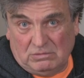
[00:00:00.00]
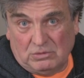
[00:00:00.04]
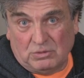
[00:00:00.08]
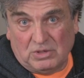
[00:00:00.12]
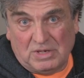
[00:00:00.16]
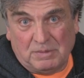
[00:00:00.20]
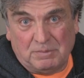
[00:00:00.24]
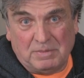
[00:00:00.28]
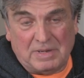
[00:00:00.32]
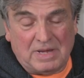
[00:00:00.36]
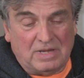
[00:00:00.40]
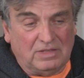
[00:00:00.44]

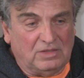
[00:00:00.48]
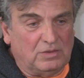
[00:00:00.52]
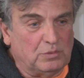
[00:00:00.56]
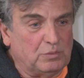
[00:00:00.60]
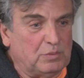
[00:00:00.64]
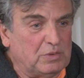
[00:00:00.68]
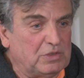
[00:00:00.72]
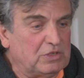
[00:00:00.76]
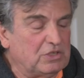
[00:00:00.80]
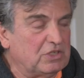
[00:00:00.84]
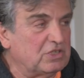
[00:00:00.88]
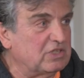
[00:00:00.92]
talk about,
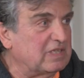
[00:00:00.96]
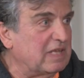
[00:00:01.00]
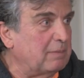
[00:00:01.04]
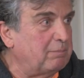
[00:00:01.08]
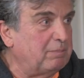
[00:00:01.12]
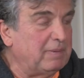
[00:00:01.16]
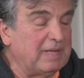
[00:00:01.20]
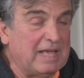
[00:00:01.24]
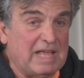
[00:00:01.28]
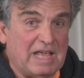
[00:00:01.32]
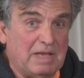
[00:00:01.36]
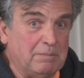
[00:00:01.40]
which is the
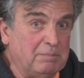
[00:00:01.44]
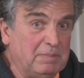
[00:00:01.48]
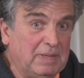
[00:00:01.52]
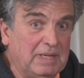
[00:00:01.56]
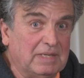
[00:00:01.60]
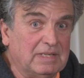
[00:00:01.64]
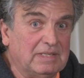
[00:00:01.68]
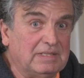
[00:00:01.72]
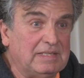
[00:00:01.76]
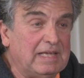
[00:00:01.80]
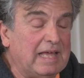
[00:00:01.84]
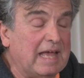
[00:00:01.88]

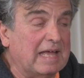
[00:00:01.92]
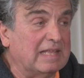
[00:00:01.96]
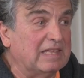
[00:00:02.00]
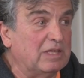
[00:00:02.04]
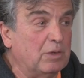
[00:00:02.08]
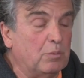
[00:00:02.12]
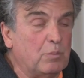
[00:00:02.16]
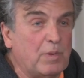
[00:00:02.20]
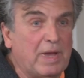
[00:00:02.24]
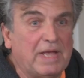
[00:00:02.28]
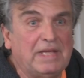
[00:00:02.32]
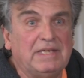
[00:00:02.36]
playability
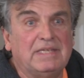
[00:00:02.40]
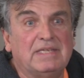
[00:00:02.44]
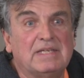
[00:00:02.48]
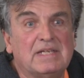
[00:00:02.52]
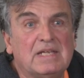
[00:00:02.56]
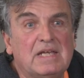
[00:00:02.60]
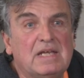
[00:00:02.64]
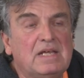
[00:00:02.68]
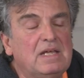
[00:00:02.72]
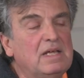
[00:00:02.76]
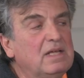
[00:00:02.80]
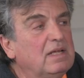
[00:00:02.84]
and the
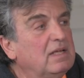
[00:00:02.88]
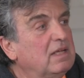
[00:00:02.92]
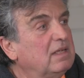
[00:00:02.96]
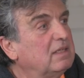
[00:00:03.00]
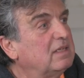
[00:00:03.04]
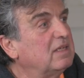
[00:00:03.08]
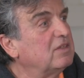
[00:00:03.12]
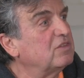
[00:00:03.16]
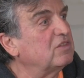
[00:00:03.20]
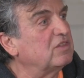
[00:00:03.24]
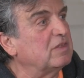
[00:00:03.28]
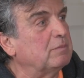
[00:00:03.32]
weight.
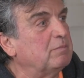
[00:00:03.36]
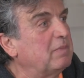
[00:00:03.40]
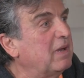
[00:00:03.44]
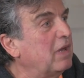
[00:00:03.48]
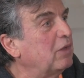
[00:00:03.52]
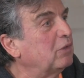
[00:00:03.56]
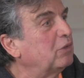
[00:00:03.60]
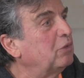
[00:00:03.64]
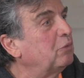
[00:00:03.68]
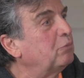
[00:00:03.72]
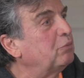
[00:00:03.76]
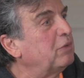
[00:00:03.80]
This is
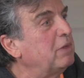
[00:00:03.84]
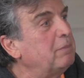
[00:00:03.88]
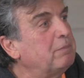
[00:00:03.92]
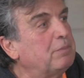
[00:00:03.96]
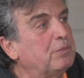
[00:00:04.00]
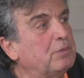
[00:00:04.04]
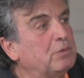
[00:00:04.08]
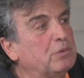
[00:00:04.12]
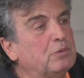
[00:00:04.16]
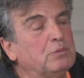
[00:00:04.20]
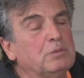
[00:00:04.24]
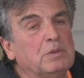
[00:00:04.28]
about
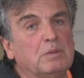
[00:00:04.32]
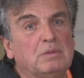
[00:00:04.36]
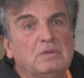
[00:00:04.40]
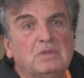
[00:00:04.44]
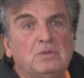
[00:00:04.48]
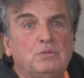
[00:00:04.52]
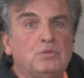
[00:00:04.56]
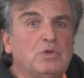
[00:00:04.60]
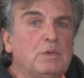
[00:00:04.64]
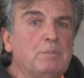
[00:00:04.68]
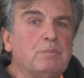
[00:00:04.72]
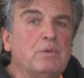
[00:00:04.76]

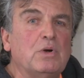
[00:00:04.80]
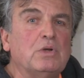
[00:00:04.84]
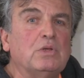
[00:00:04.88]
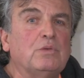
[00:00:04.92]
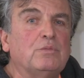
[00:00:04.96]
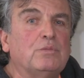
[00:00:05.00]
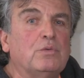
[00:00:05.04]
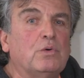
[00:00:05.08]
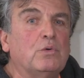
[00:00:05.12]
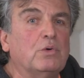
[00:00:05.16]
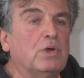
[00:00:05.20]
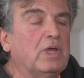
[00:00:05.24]

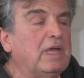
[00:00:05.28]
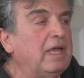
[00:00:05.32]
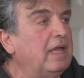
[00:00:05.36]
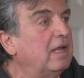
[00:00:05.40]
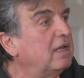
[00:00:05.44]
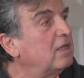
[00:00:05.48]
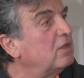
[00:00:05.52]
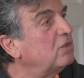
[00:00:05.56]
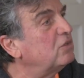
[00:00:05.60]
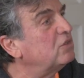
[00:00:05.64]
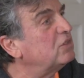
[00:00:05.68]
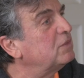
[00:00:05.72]
3.4
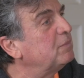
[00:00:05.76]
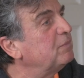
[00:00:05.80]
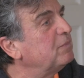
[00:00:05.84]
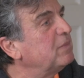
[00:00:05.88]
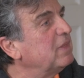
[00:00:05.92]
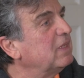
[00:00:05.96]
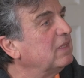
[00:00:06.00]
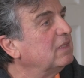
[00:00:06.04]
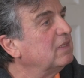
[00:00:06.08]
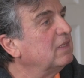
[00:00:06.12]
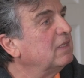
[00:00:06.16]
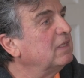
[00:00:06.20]
kilos,
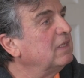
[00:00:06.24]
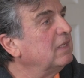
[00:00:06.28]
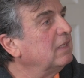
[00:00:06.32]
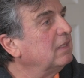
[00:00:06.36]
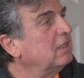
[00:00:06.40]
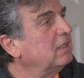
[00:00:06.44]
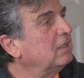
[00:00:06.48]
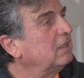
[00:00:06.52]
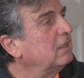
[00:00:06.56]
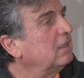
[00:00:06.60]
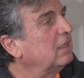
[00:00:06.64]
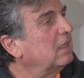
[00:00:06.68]

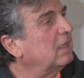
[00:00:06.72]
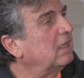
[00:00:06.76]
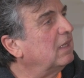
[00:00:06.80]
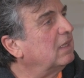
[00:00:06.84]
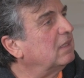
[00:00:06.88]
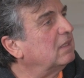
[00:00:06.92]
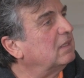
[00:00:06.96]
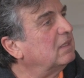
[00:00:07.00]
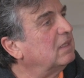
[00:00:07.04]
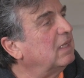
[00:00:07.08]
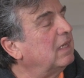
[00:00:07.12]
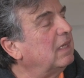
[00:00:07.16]

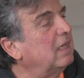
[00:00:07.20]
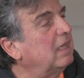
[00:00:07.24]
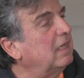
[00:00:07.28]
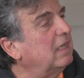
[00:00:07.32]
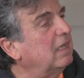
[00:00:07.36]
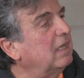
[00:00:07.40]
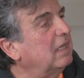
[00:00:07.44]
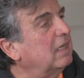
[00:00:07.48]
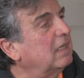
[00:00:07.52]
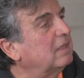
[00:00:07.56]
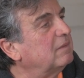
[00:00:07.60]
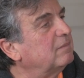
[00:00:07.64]
and
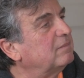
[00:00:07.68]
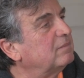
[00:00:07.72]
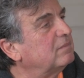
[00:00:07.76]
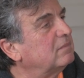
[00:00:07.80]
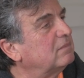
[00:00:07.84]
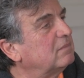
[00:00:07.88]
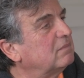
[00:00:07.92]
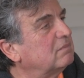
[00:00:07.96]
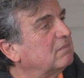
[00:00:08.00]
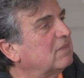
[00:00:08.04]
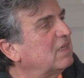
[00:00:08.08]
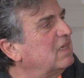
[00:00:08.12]

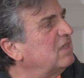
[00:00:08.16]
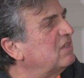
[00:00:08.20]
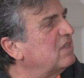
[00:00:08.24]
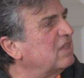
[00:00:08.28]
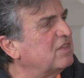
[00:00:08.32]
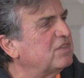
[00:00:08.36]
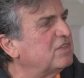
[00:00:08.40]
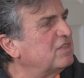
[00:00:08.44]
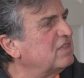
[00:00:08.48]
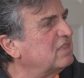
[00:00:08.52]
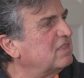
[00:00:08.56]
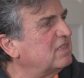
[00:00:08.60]

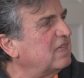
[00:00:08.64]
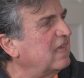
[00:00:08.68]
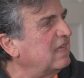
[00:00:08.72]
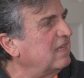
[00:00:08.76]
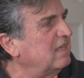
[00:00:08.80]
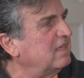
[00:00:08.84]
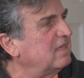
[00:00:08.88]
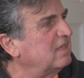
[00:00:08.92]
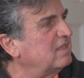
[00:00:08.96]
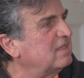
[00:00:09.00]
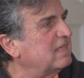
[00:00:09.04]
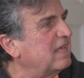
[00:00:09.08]
it's
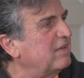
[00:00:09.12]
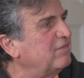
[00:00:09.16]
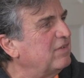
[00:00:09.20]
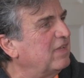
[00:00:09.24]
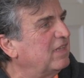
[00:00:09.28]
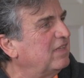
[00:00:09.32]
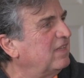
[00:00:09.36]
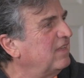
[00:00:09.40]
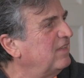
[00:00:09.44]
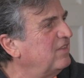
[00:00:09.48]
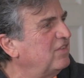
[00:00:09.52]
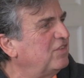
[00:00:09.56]
like
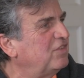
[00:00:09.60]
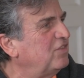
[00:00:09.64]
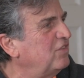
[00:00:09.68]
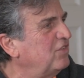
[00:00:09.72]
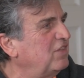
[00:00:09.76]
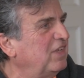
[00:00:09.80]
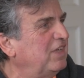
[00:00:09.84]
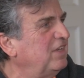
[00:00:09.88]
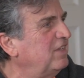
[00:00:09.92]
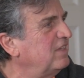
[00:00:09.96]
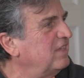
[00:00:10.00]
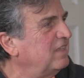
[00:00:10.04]

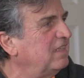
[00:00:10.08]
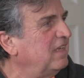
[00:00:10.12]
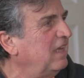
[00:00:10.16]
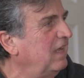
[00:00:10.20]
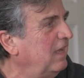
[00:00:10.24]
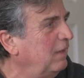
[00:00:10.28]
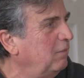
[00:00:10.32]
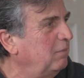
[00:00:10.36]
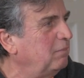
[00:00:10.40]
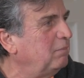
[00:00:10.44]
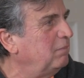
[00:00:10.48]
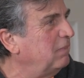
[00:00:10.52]

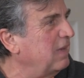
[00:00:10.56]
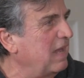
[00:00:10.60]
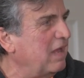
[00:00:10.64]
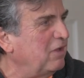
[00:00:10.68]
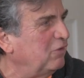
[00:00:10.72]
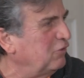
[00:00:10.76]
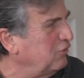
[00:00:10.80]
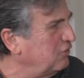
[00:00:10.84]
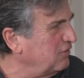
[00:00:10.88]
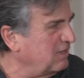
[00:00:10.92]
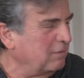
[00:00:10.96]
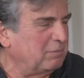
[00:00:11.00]
760
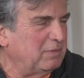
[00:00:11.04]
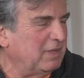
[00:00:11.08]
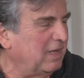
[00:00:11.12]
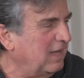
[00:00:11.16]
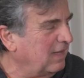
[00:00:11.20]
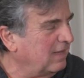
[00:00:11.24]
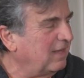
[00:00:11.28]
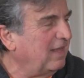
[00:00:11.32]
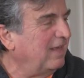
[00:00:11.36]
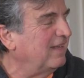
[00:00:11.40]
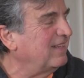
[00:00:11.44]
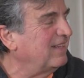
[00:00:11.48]
pounds, something like that.